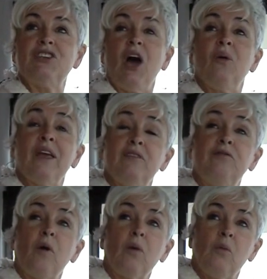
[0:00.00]
Show in
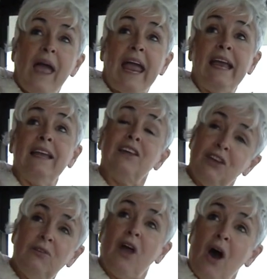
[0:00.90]
Fort Wayne,
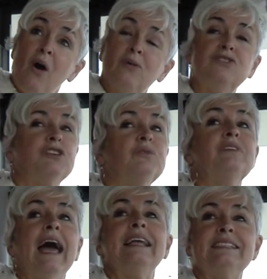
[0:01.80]
you know, June
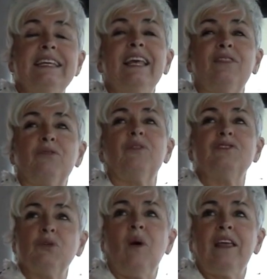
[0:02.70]
19th through the
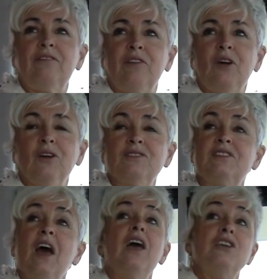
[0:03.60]
21st.
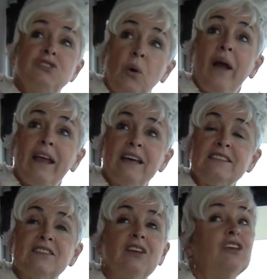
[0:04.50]
Join us,
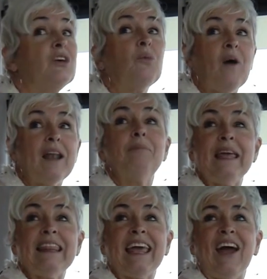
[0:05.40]
you'll want to
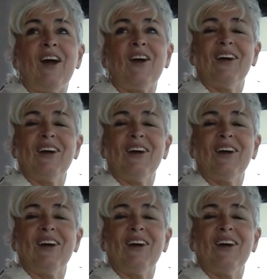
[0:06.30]
be there.